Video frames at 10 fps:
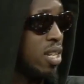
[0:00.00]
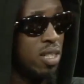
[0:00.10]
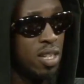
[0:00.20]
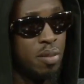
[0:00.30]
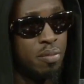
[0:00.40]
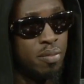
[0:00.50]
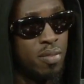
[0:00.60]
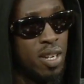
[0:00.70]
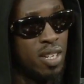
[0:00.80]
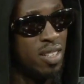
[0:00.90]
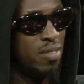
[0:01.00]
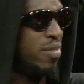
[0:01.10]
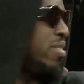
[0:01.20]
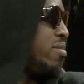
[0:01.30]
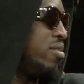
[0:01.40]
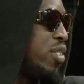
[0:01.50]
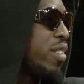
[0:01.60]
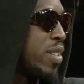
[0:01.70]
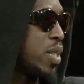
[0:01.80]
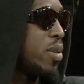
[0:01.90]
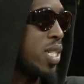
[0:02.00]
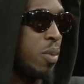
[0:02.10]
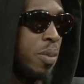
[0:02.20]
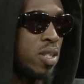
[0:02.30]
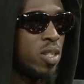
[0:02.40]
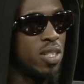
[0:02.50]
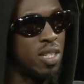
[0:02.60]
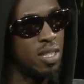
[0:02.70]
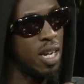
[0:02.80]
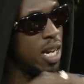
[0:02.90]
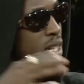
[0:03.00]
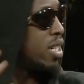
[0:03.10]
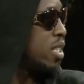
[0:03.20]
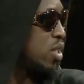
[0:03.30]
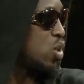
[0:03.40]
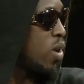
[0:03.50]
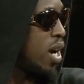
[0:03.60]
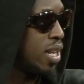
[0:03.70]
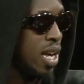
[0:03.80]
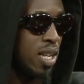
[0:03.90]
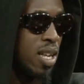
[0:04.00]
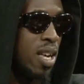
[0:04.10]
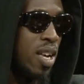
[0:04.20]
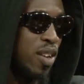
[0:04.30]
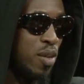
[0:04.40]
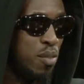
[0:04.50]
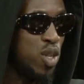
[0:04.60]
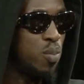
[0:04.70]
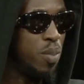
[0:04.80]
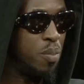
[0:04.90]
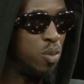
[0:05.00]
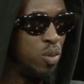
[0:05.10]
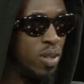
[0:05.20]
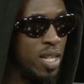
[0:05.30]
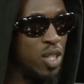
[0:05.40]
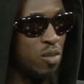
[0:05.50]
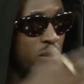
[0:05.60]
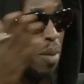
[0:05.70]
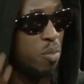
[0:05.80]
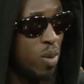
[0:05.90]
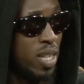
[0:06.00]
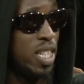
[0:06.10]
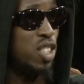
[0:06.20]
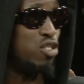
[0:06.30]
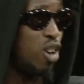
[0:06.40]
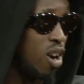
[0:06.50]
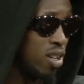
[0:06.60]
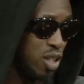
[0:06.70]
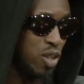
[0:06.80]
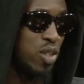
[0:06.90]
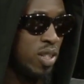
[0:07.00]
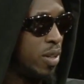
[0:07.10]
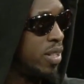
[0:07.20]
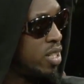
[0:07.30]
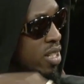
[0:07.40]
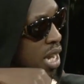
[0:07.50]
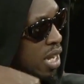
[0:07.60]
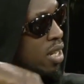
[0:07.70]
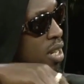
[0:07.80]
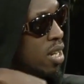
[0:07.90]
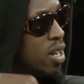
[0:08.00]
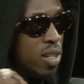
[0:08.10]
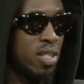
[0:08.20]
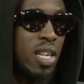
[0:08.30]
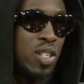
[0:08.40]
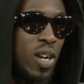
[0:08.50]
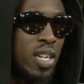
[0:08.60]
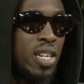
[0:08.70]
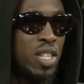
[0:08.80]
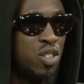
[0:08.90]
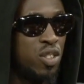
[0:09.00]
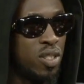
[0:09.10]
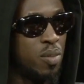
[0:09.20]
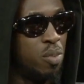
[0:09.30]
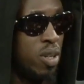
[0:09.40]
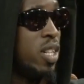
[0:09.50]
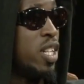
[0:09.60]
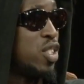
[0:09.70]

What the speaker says: and drink responsibly, because all these things are kind of intertwined. Like most people get to rape when they're drunk, you know, so it's just like, understand. So I needed to just put it in a